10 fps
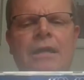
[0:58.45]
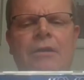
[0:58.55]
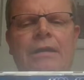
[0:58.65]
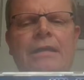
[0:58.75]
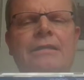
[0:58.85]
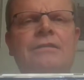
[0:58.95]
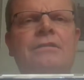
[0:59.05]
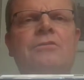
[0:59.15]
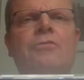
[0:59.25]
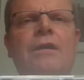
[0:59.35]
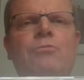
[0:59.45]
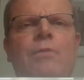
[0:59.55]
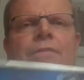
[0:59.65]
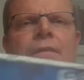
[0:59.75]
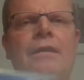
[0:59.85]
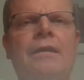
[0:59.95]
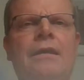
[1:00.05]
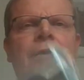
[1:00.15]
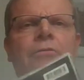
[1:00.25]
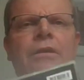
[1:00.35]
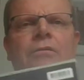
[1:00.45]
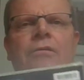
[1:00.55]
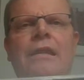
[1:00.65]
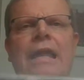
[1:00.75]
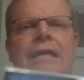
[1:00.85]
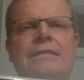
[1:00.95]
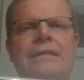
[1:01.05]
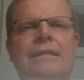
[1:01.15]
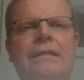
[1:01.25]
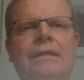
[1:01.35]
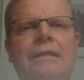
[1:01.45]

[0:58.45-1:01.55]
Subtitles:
Okay, this is a great one, a real classic.